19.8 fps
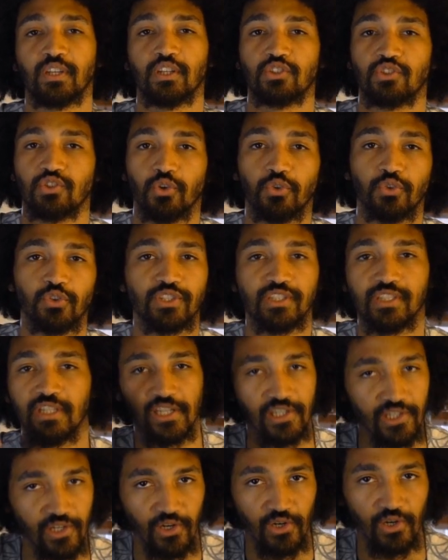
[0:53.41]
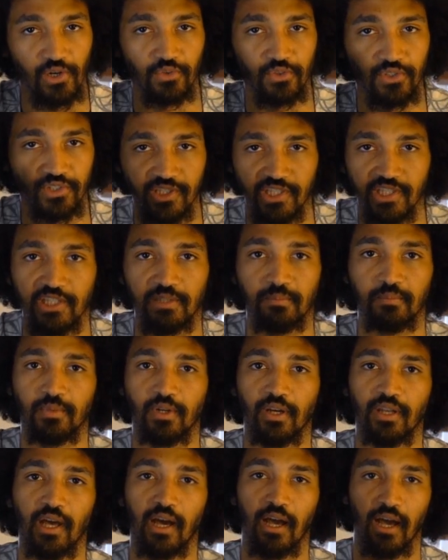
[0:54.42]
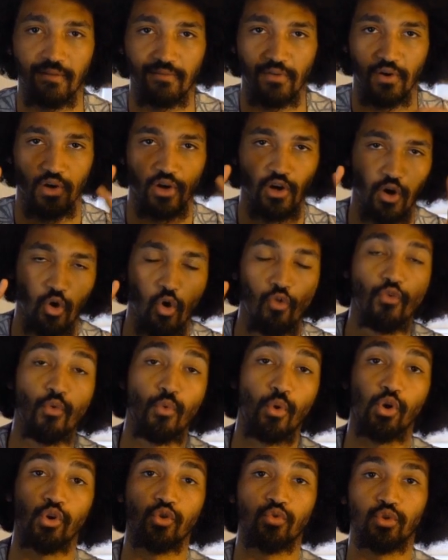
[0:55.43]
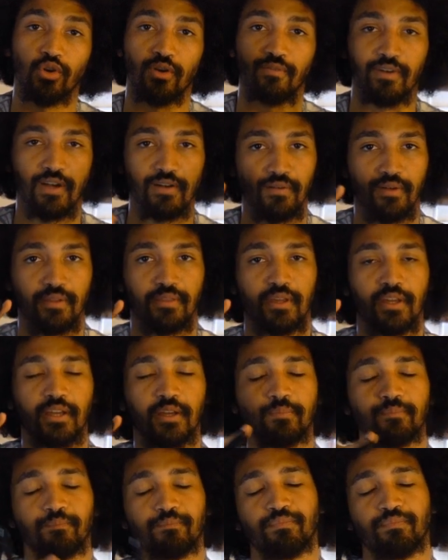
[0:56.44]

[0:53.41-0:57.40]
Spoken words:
So the senior on the team gonna have an overall look of everything